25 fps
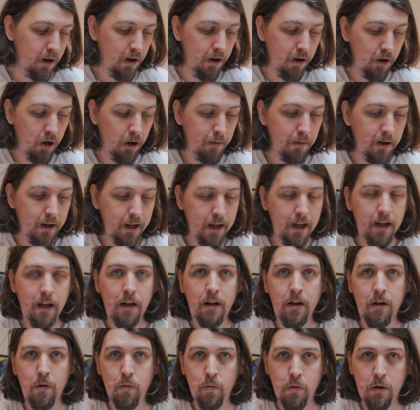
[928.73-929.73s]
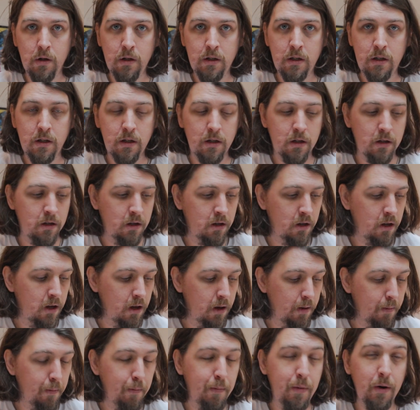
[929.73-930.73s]
Normally you would,
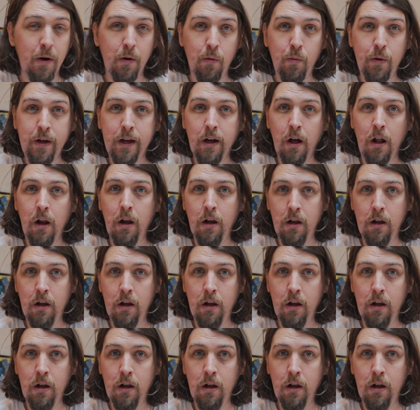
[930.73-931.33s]
but we got